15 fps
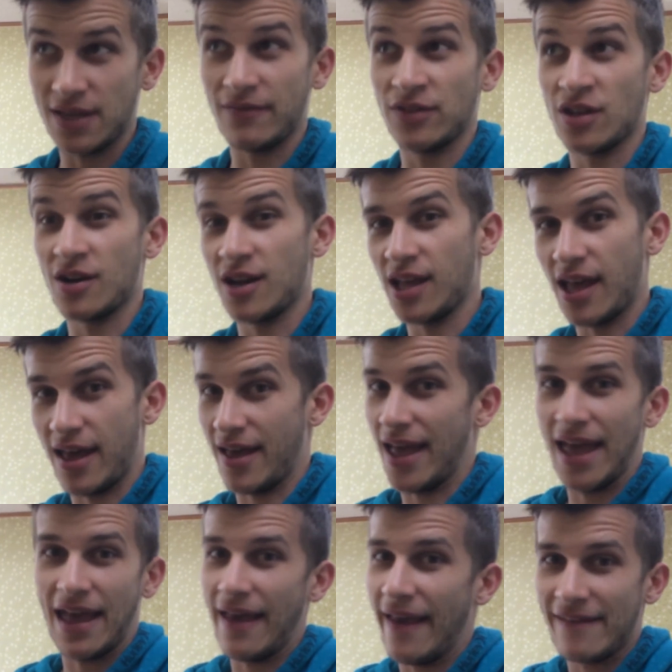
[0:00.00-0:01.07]
or 7:30
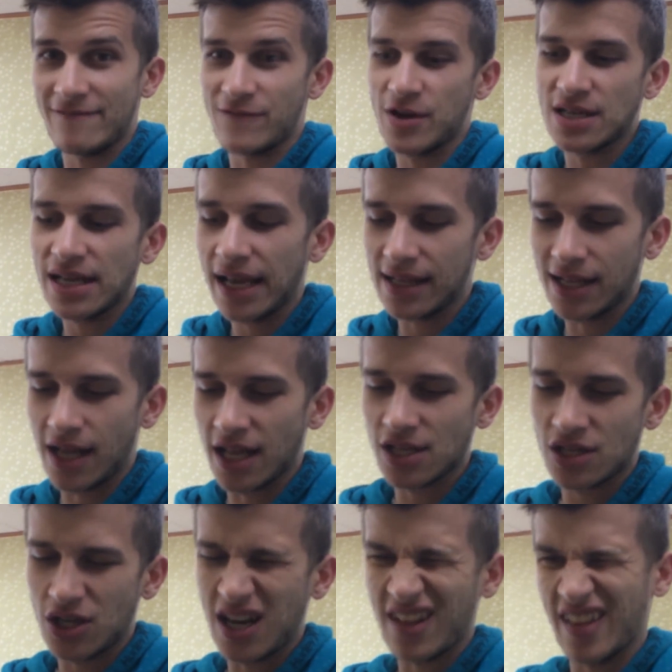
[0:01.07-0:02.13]
every day, and I
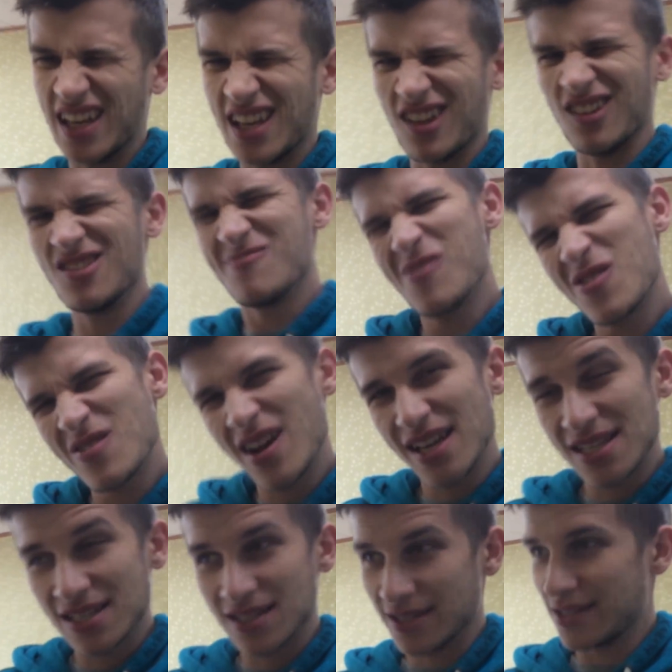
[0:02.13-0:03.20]
try to like get a little more
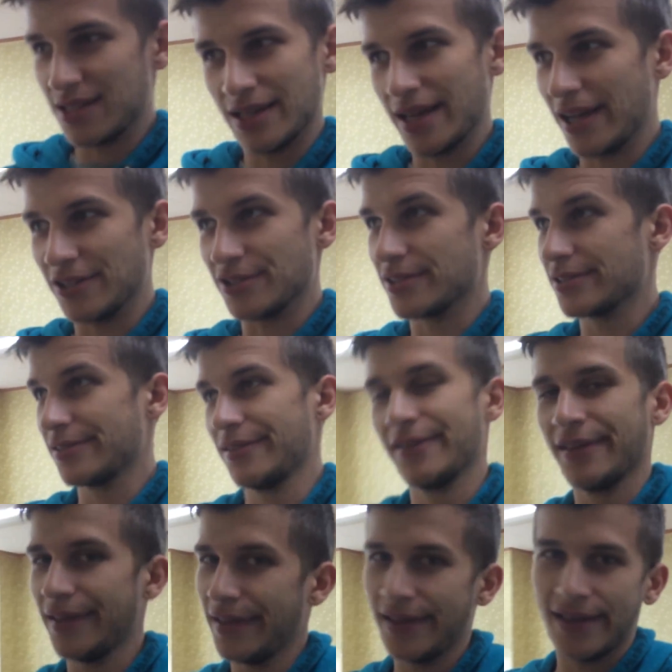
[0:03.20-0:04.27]
rest. Today I
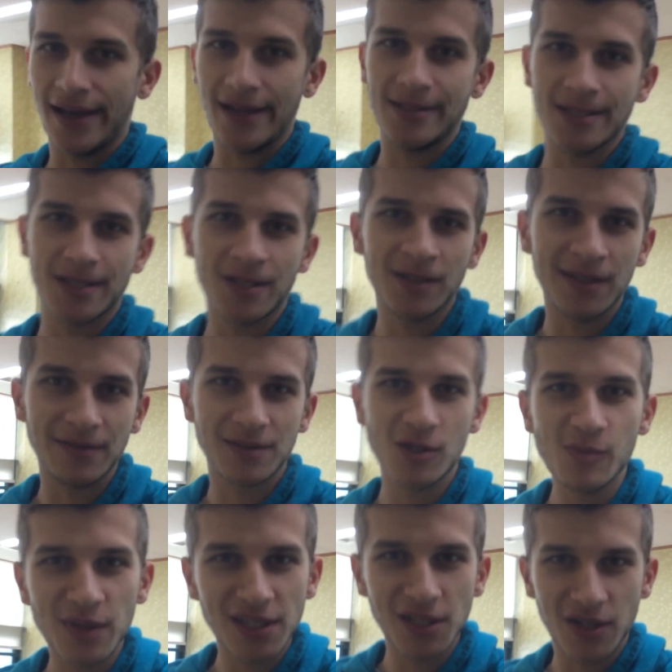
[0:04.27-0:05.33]
just couldn't. I was
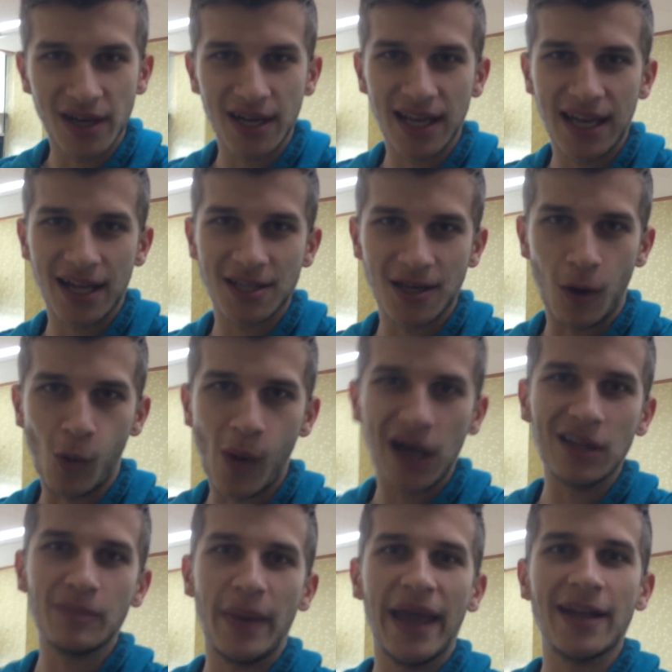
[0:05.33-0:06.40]
too busy trying to catch a
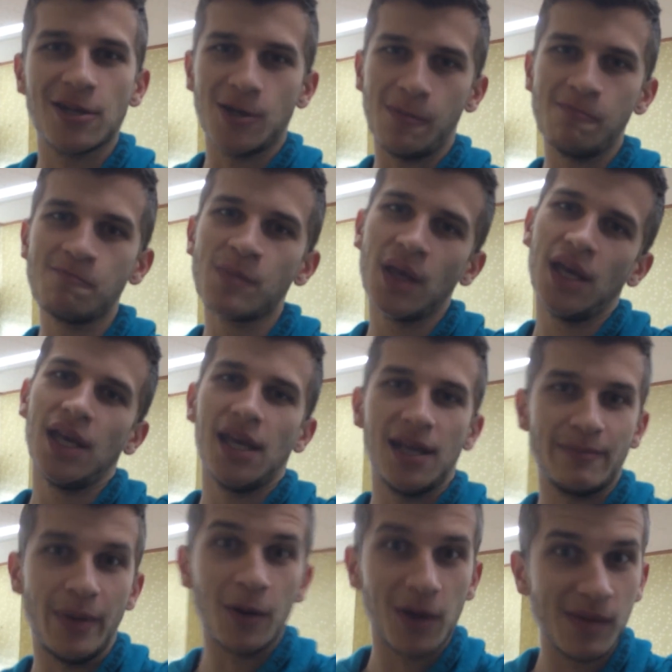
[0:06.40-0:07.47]
wild Pancham
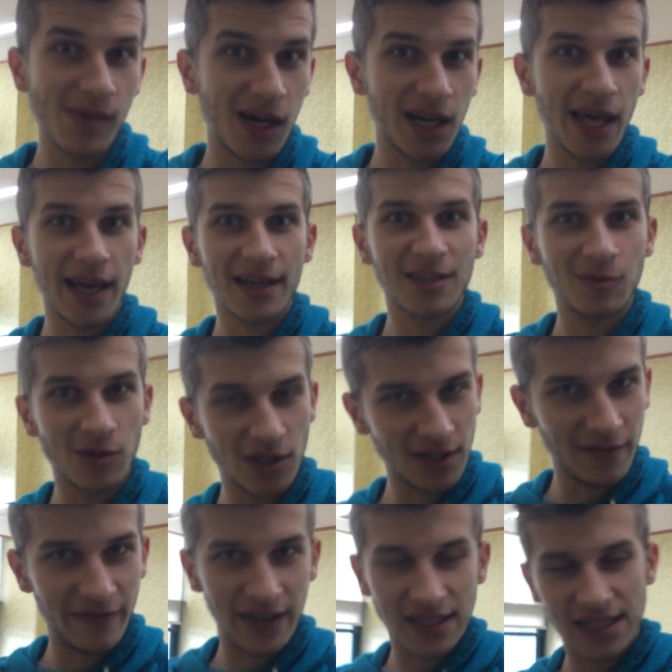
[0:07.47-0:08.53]
in Pokemon X, which
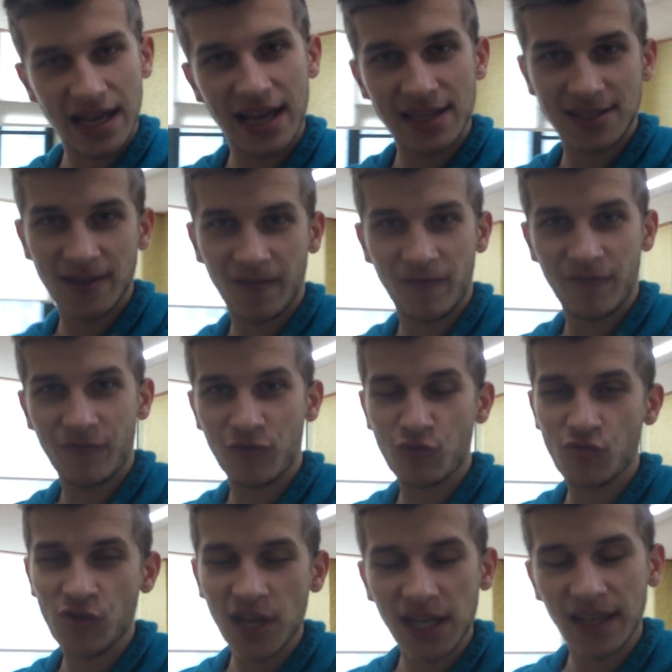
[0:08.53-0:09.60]
is a fantastic
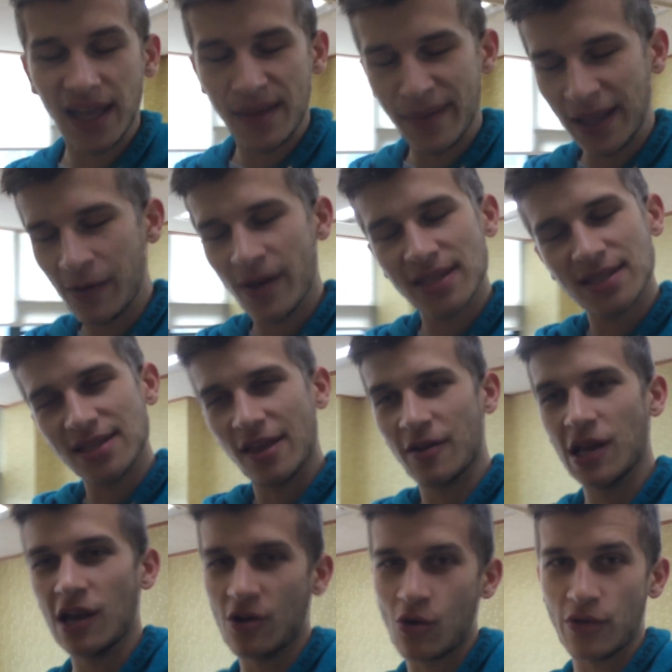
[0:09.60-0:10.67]
freaking game. Anyways, it's
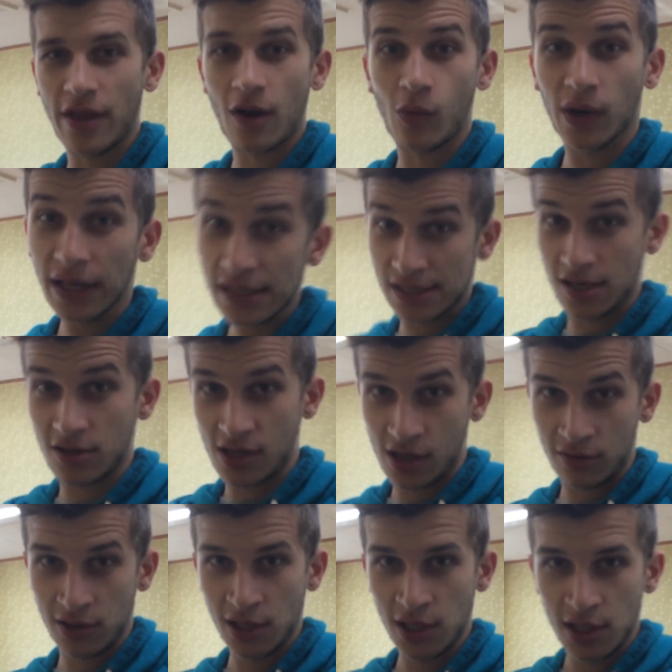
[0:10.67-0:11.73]
neither here nor there. What is here
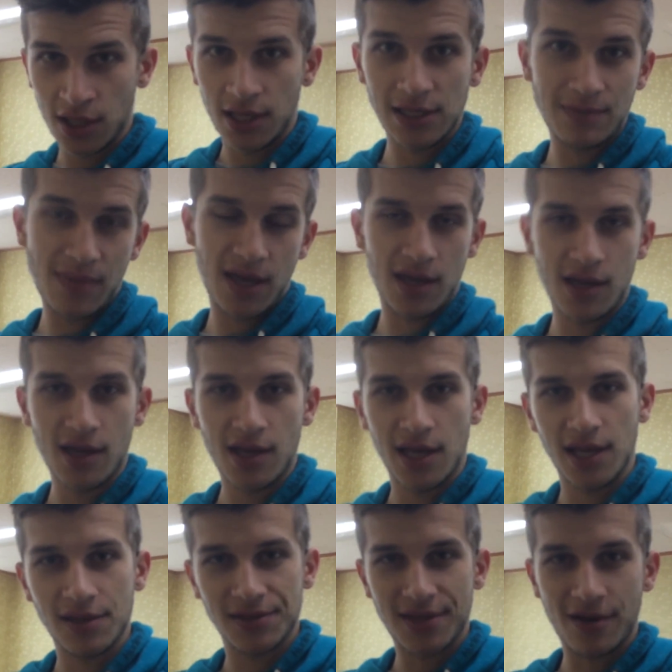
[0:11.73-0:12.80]
though is me
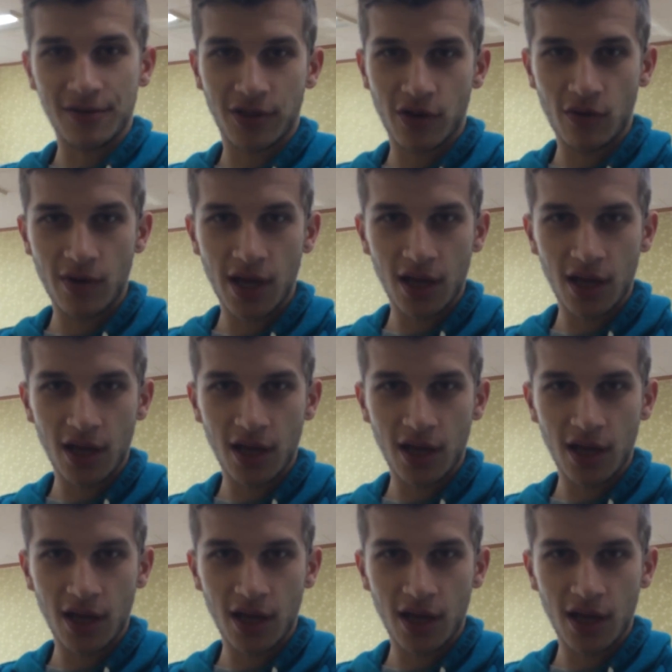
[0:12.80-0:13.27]
in South